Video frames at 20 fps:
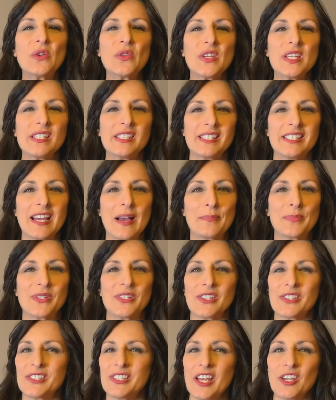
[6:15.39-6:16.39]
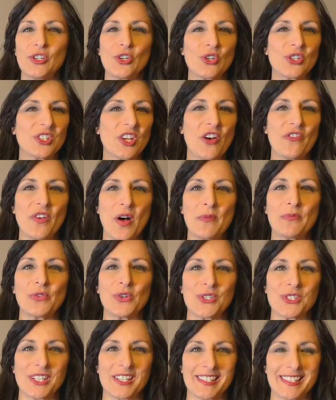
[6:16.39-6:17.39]
these steps to set yourself up
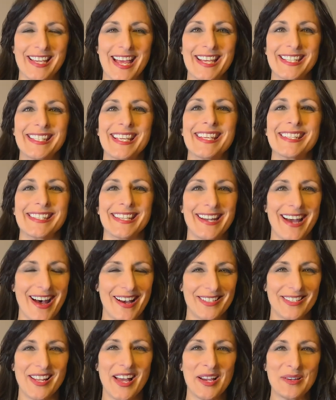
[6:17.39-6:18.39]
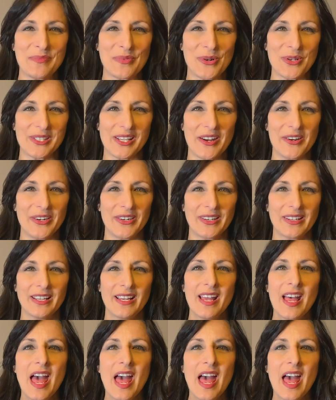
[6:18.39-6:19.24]
for success as an online presenter.